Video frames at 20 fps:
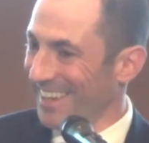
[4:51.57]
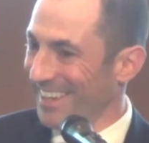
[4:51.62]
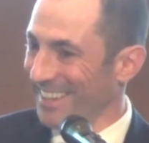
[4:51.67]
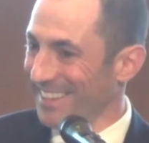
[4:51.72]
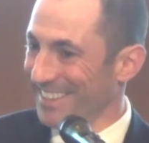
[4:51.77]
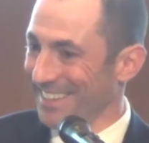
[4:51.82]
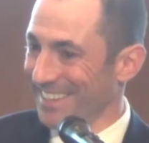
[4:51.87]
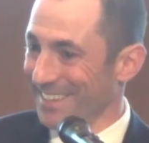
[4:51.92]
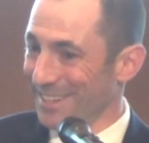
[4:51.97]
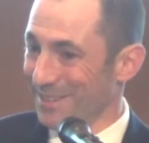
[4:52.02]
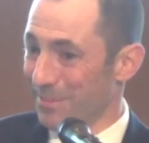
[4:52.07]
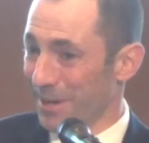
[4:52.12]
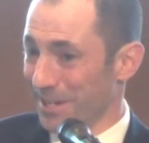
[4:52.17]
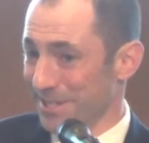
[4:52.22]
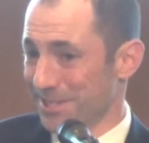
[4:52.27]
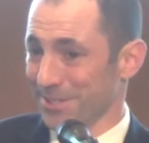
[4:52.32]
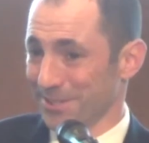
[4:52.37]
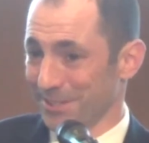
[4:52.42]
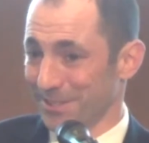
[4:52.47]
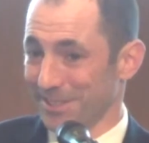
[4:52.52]
And then
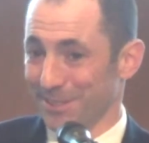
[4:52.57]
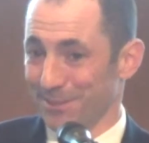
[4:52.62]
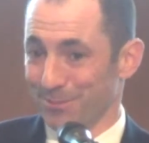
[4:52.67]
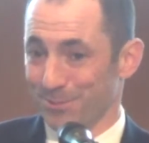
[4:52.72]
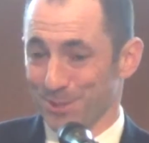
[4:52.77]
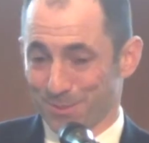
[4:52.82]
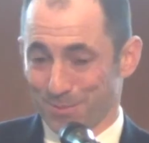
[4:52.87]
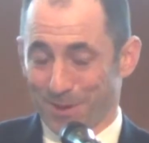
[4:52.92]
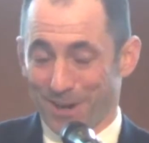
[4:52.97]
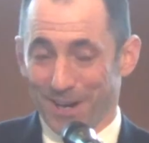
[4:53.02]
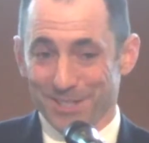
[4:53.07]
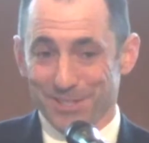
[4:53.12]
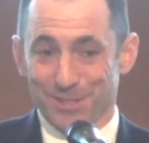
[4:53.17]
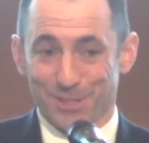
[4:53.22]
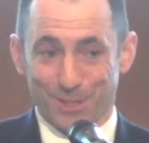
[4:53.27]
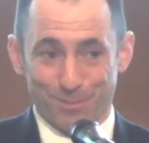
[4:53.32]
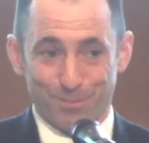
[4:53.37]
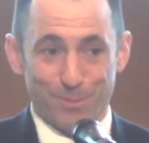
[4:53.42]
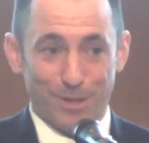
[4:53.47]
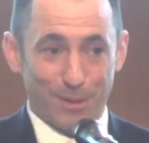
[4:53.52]
based on the response,
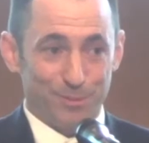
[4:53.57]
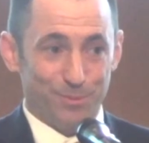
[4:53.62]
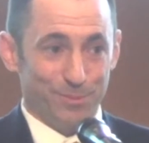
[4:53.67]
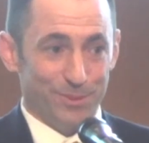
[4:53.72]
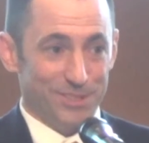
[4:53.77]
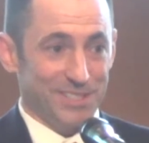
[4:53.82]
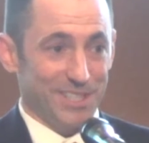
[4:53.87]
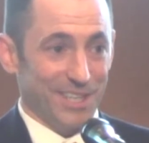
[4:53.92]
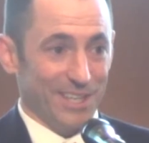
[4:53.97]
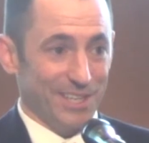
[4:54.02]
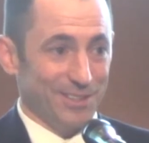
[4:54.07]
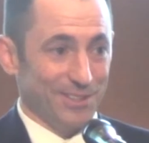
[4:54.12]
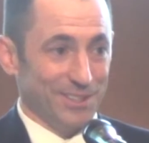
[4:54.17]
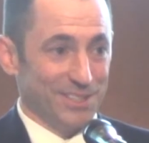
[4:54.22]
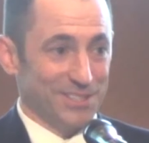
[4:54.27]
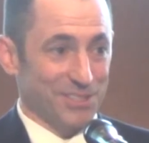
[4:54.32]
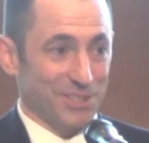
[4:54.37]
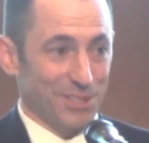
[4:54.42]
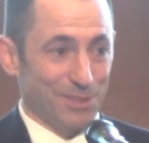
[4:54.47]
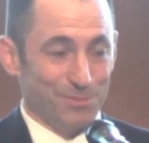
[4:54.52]
you can probably tell
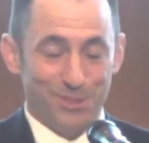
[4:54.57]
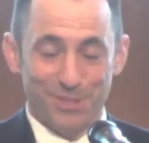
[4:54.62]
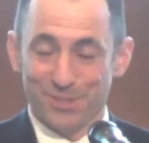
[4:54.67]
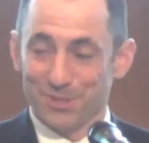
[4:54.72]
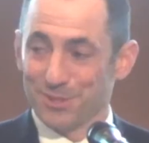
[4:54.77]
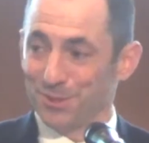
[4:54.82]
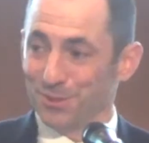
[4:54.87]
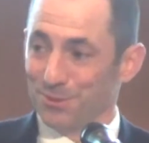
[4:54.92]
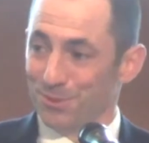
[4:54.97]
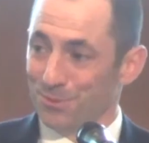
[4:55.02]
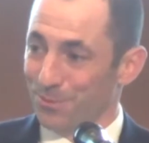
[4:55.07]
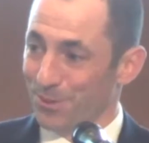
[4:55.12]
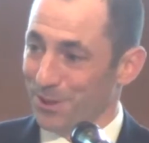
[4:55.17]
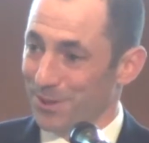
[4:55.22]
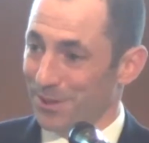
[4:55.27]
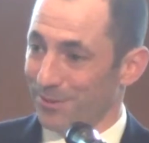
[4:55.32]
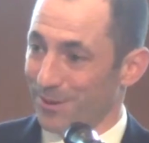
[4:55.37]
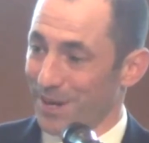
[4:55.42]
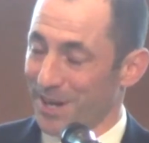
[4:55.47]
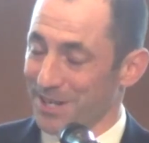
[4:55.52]
it's going to be skewed in
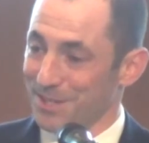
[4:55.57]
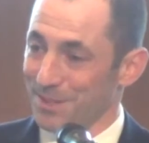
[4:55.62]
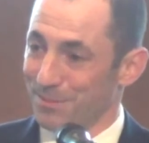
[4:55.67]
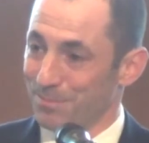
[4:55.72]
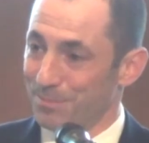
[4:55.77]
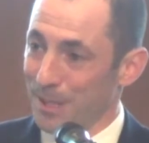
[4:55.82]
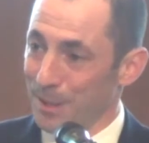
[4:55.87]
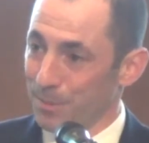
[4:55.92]
one direction.